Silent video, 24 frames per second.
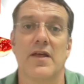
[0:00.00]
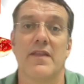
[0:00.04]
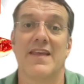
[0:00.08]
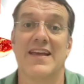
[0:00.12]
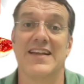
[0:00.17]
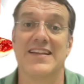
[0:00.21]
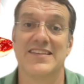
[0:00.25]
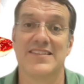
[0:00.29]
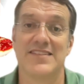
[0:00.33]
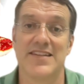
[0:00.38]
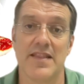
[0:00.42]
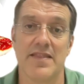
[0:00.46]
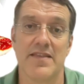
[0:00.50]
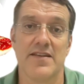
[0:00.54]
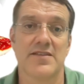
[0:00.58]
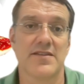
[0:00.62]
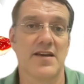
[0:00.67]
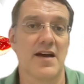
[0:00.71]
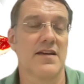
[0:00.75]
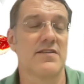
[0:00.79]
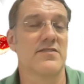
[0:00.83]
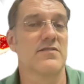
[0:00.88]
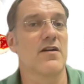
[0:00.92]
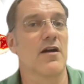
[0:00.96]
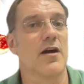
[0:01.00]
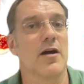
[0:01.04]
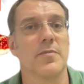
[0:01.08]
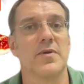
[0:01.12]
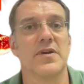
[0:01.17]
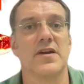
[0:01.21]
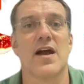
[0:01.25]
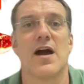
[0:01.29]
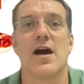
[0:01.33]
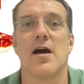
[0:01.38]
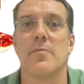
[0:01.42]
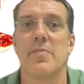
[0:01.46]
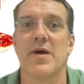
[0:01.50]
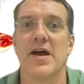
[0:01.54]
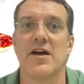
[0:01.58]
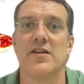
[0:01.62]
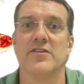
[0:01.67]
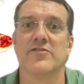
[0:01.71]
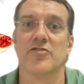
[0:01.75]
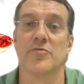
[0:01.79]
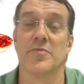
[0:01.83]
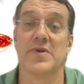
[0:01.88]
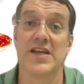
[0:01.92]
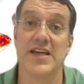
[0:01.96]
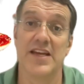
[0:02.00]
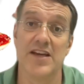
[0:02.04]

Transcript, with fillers: they synthesize carbon compounds from